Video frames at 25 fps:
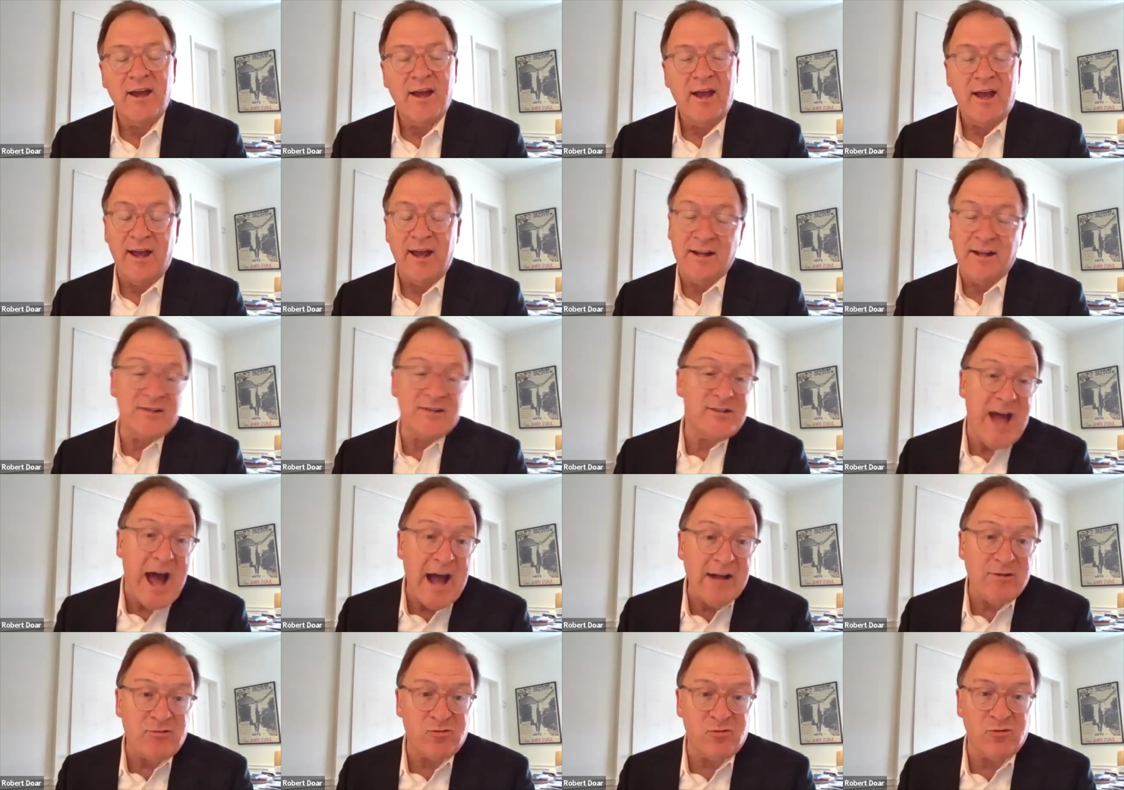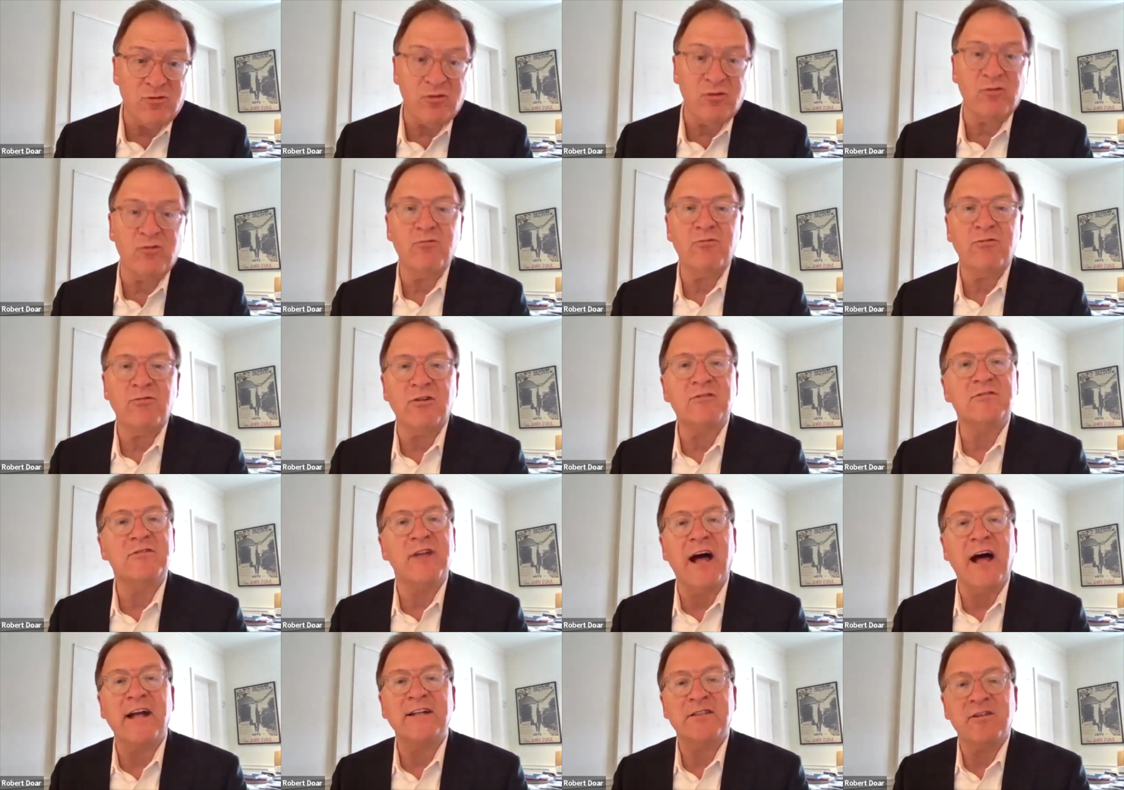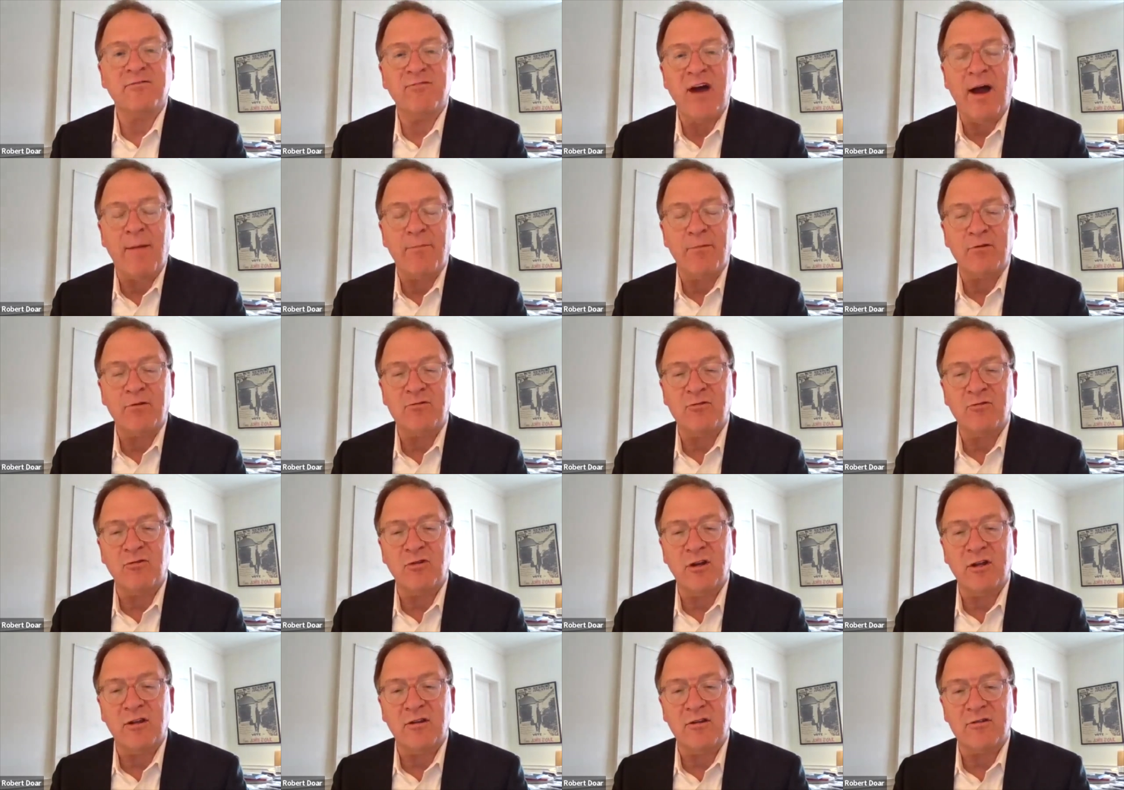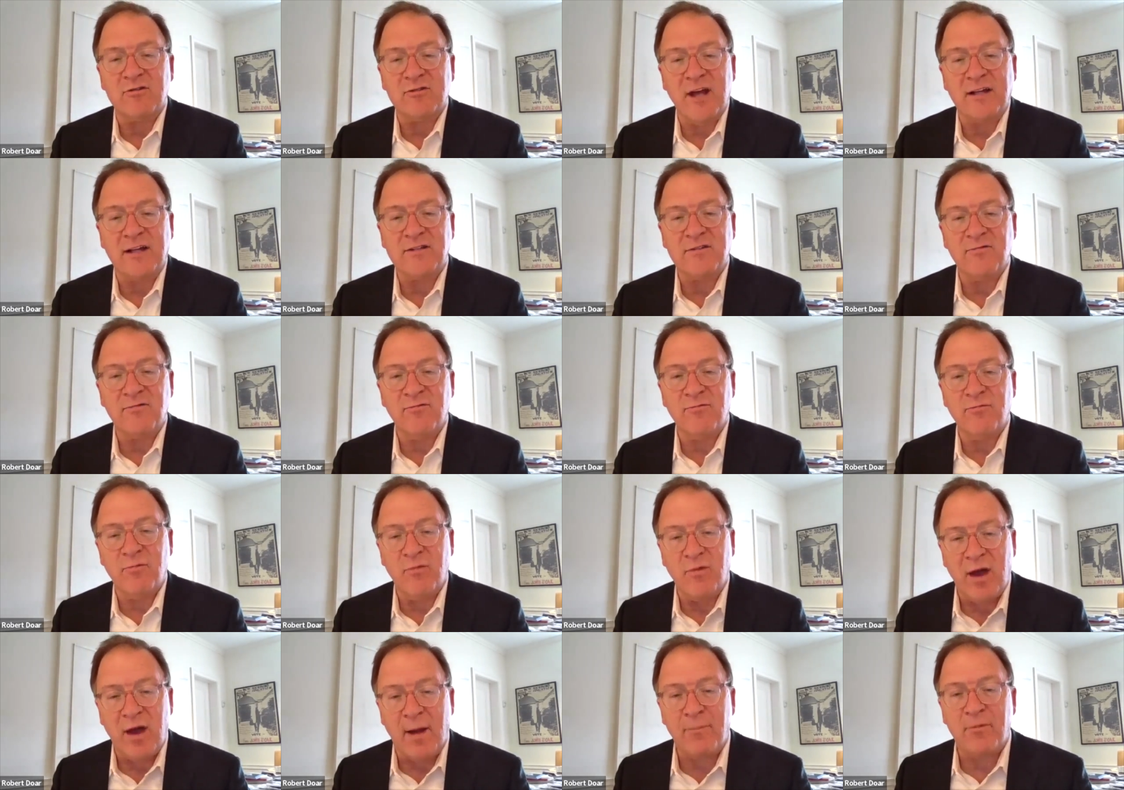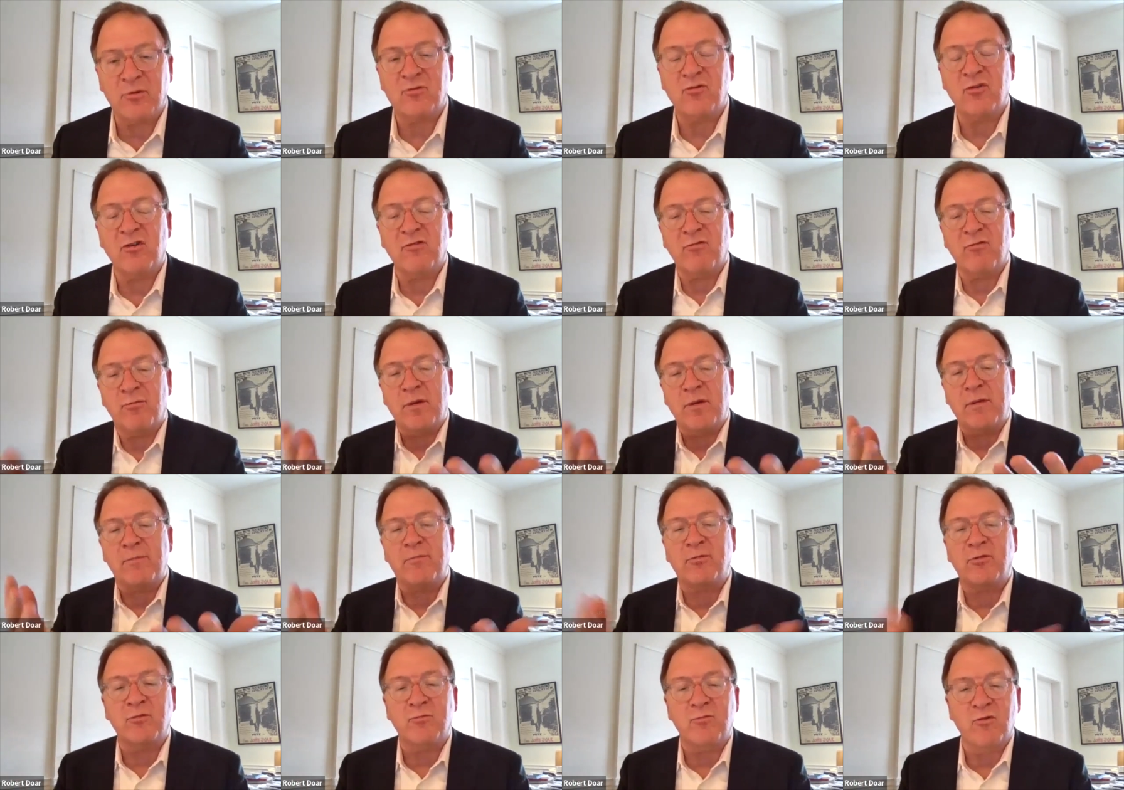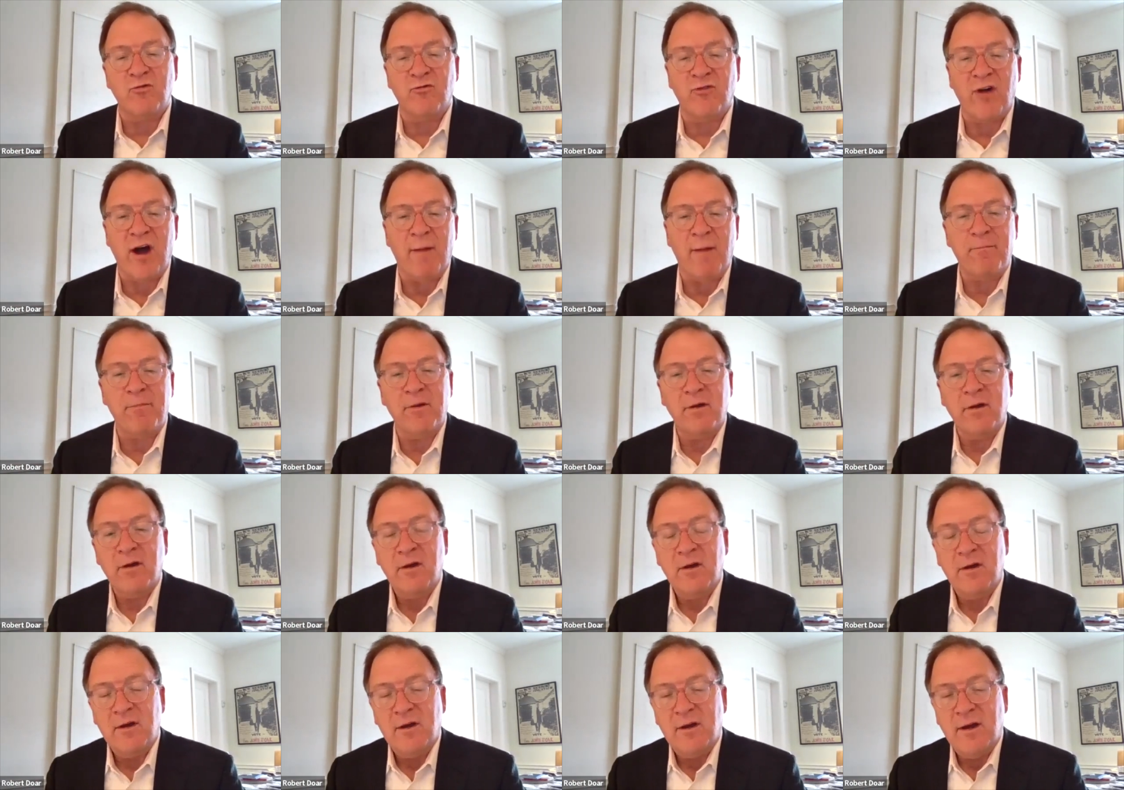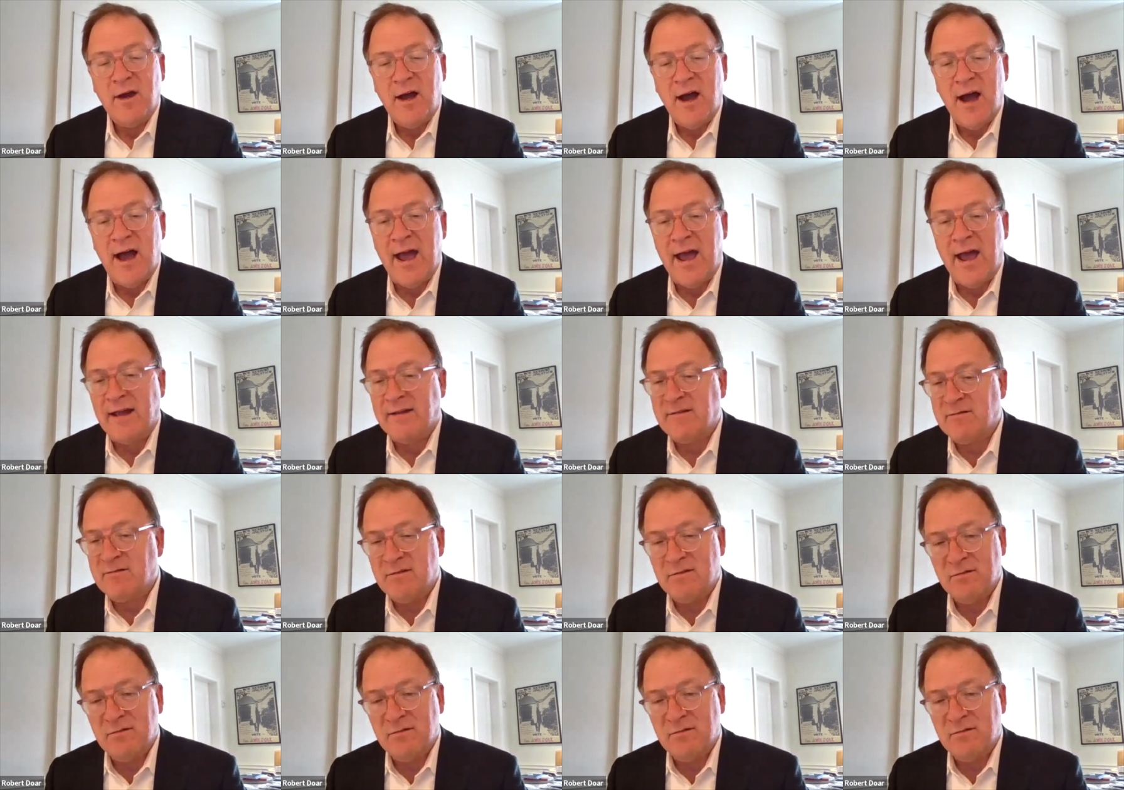And it's not true. There's lots of opportunity. There's lots of opportunity for people to move up. I had